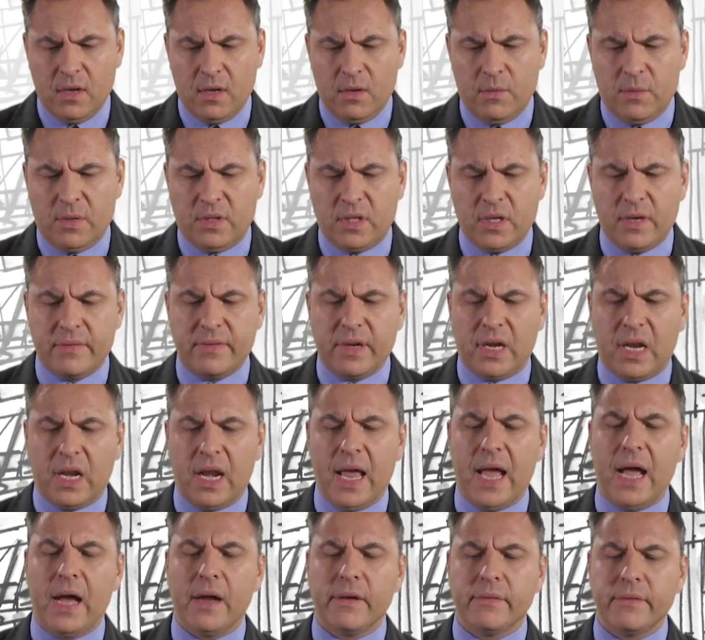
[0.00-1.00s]
"Whichever
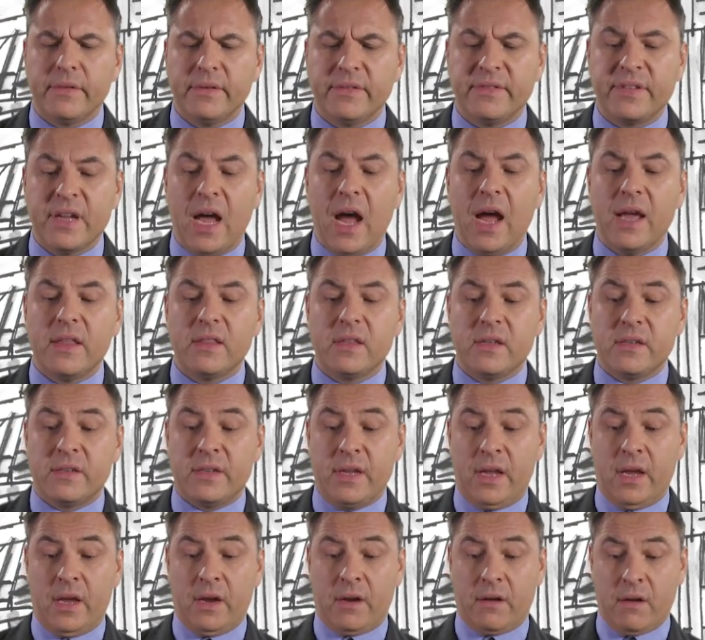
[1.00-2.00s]
clown designed this
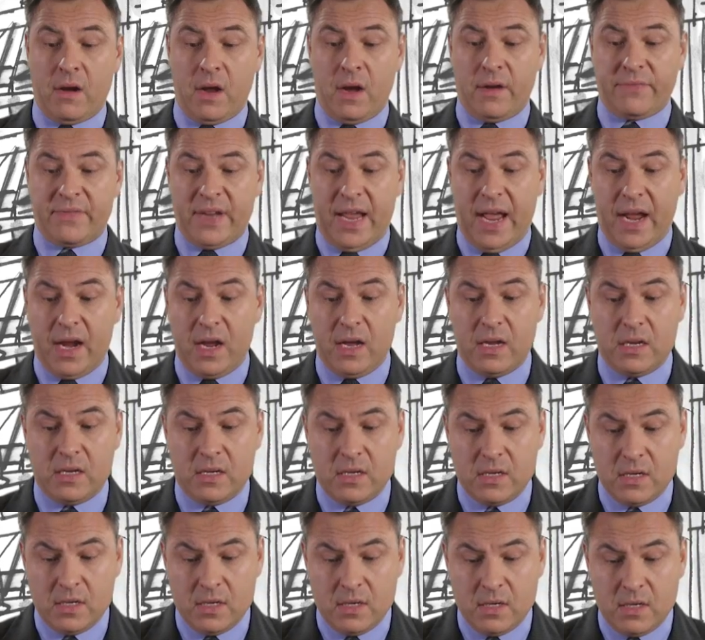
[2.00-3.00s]
aircraft hangar
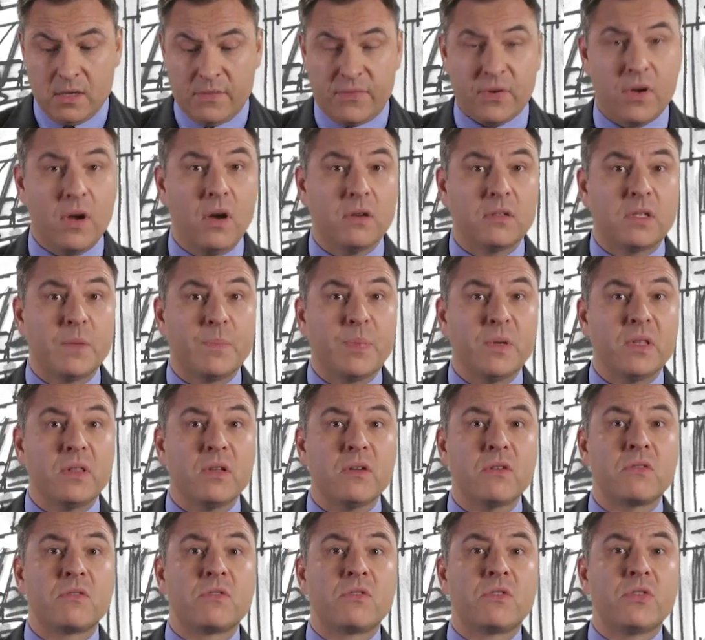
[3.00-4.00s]
forgot to put
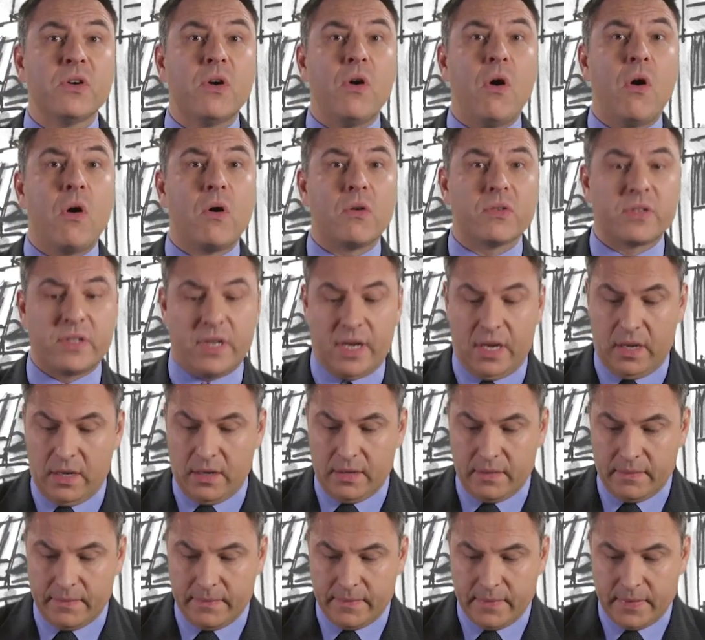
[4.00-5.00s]
the doors in."
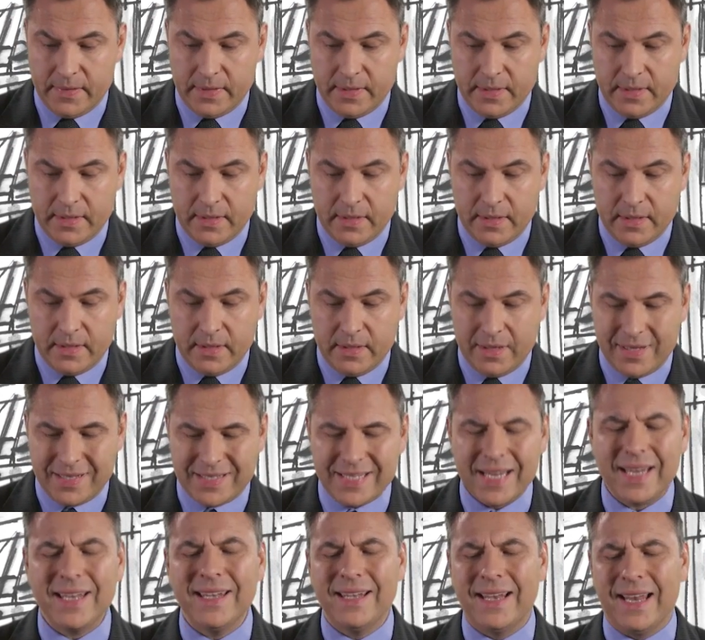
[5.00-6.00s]

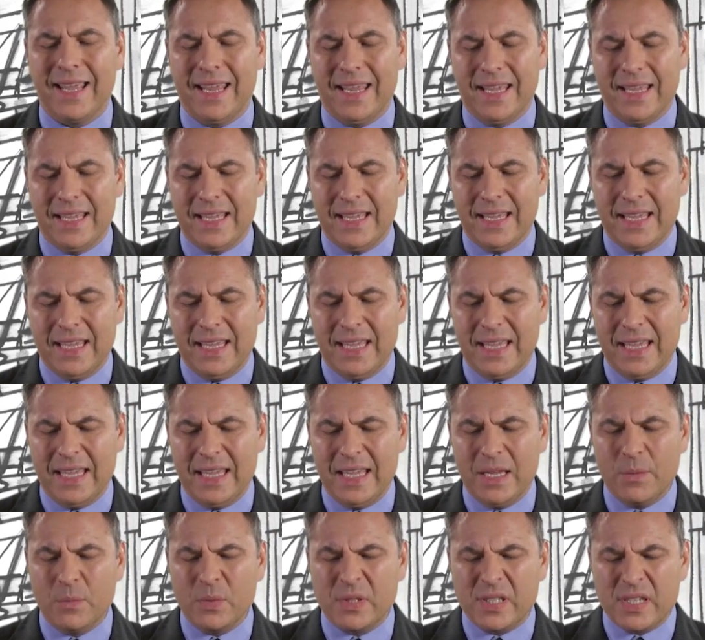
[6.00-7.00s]
Suddenly,
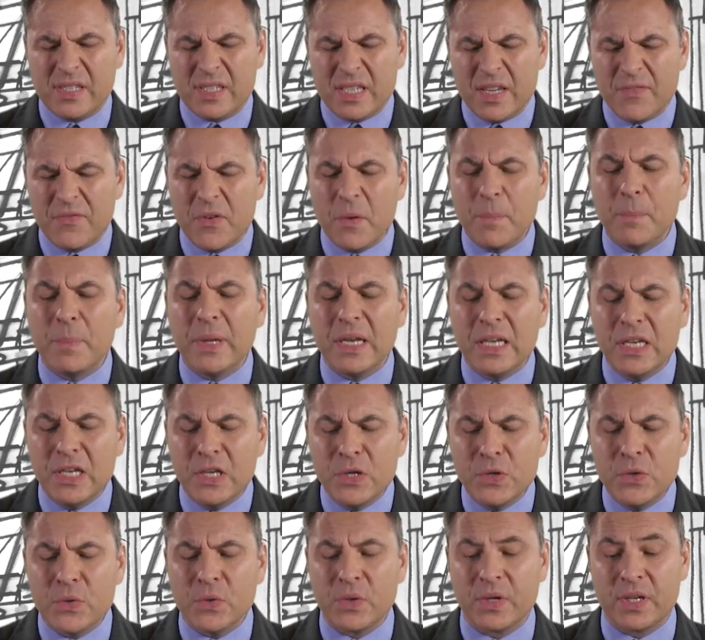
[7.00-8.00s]
it was as if a
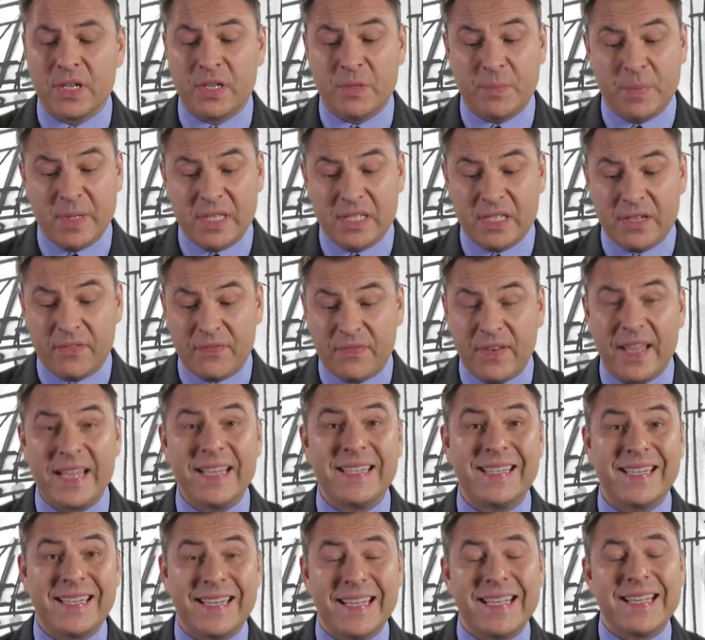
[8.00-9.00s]
balloon had been
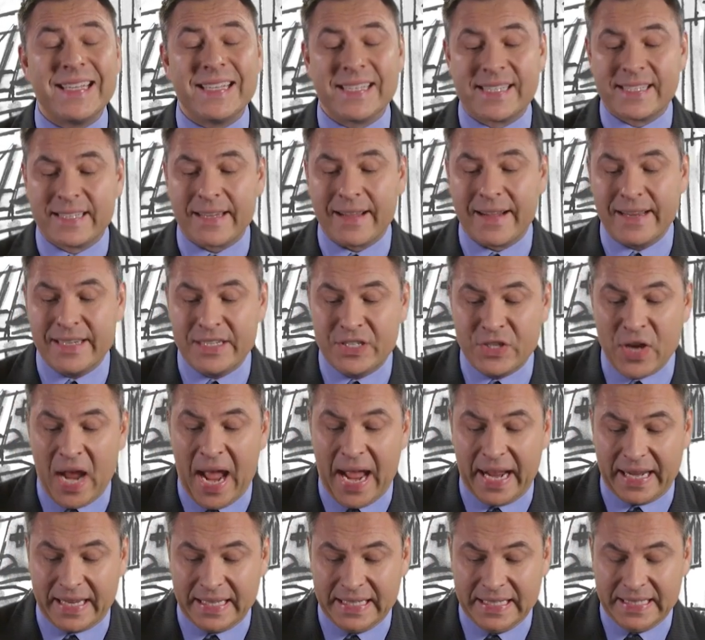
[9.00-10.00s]
deflated inside
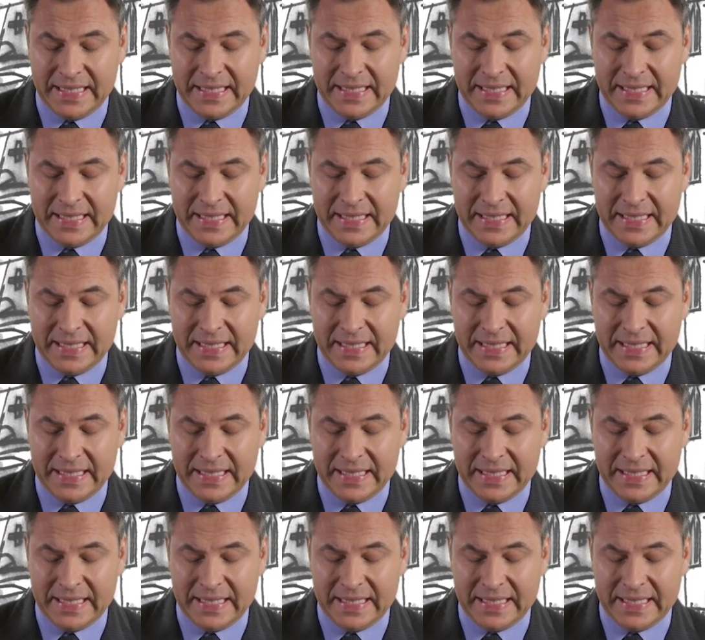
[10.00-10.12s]
Jack.